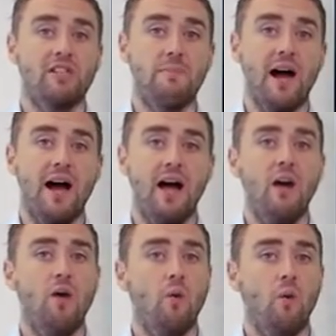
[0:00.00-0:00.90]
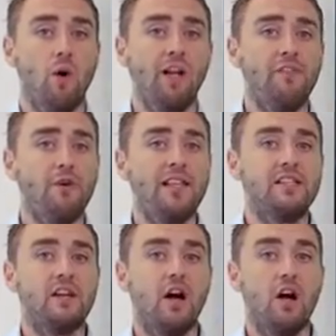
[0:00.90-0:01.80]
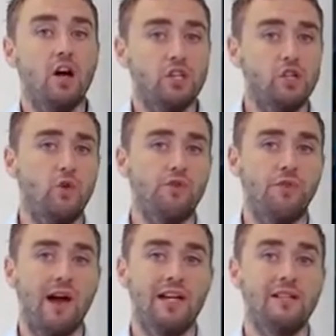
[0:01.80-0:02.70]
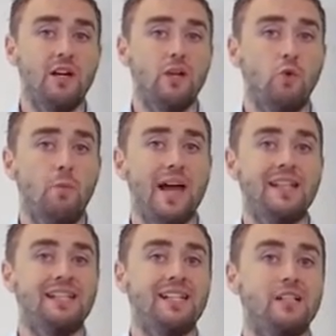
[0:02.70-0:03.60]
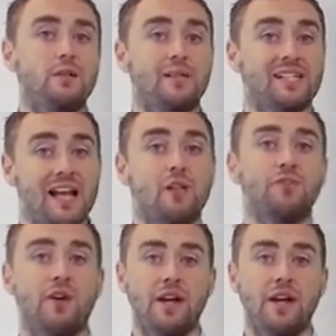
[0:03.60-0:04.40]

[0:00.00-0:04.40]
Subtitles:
Well, of course, we'll come to all that in much more detail during the main training program.